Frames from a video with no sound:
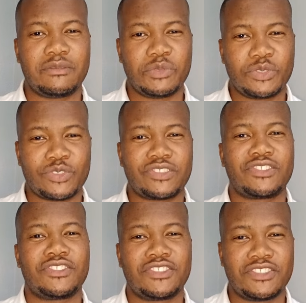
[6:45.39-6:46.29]

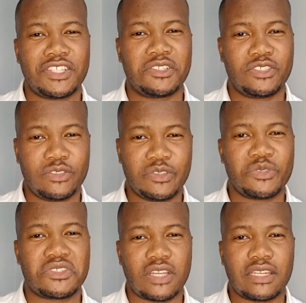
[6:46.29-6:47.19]
because when
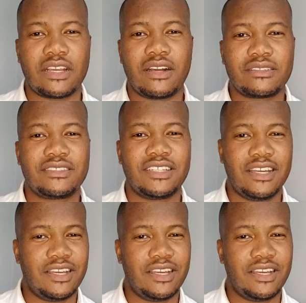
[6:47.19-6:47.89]
you're starting out,